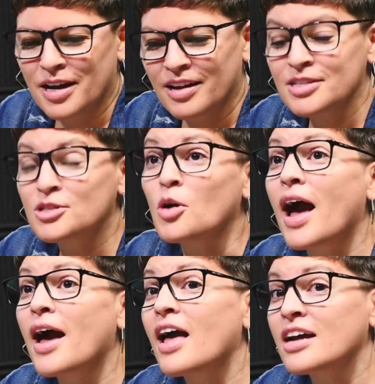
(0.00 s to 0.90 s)
well, so
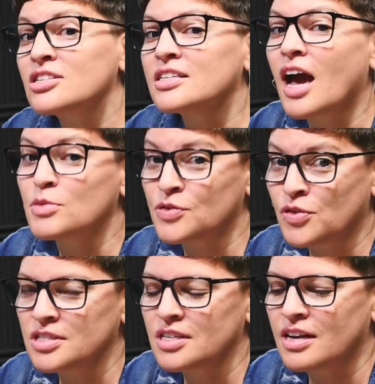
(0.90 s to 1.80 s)
I actually I was
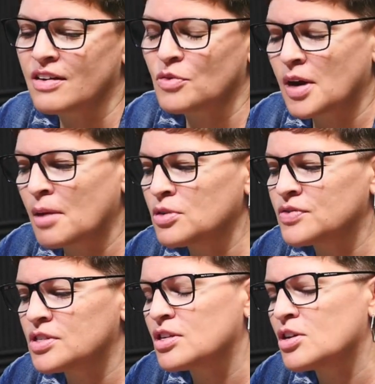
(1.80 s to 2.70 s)
fortunate enough when I
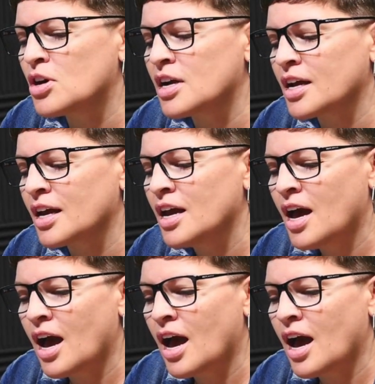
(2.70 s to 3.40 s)
moved to New York.